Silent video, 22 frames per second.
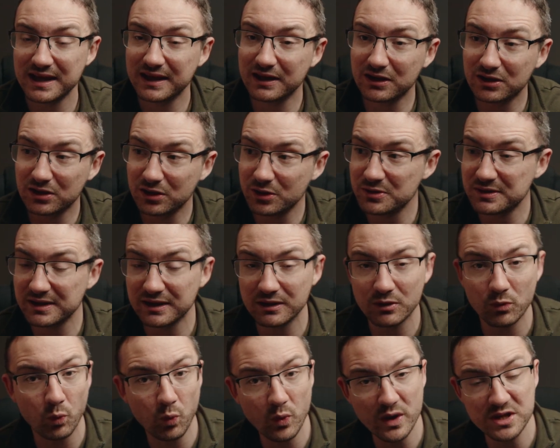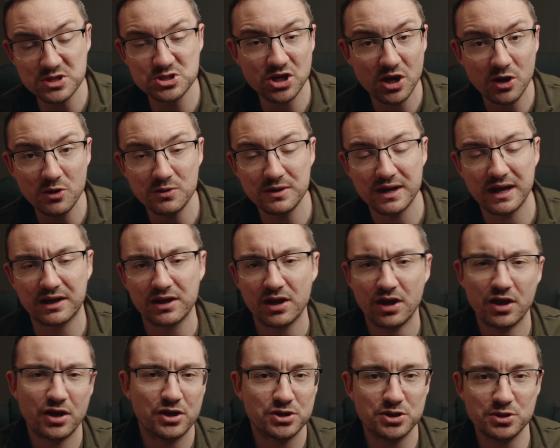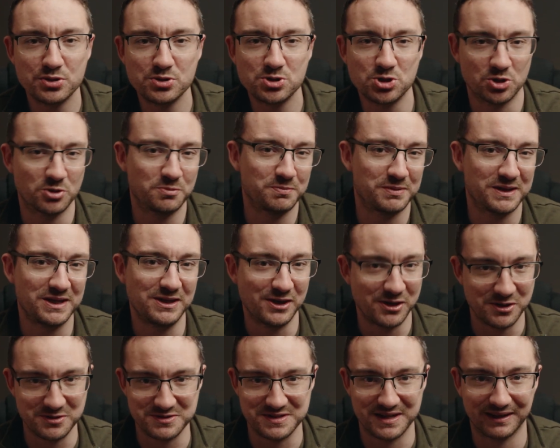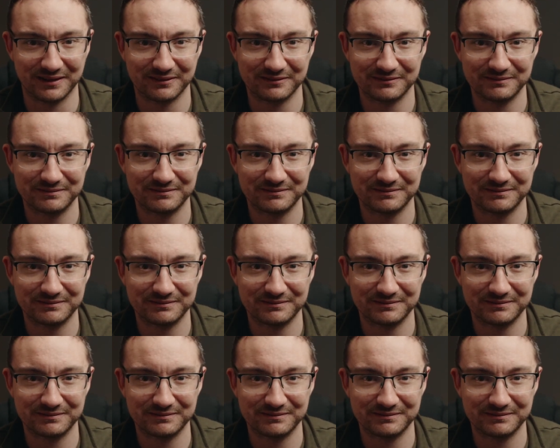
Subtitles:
including which codec you should be using.